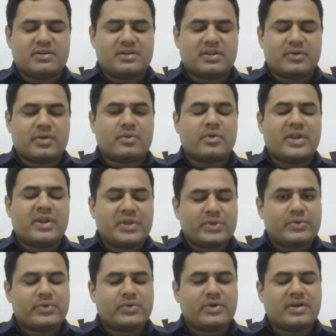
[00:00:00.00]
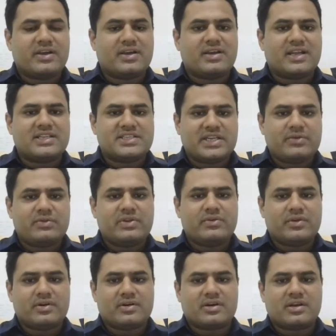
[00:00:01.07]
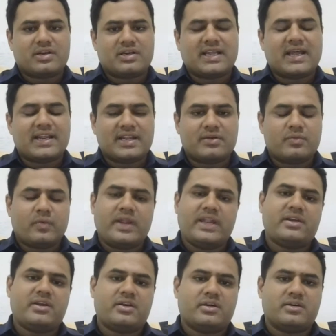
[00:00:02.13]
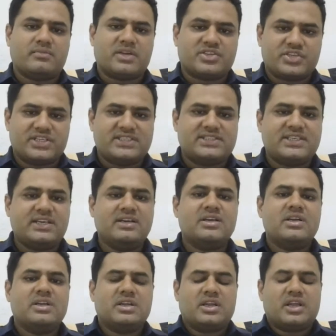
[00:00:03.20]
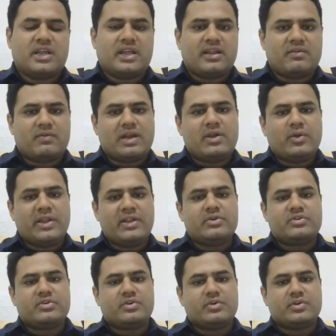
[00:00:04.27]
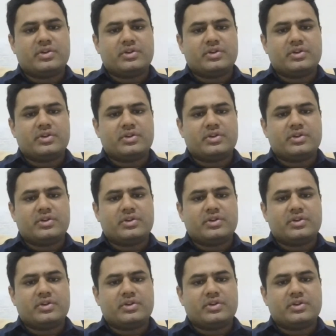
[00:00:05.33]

you're going to achieve your target weight much easier. And while doing so,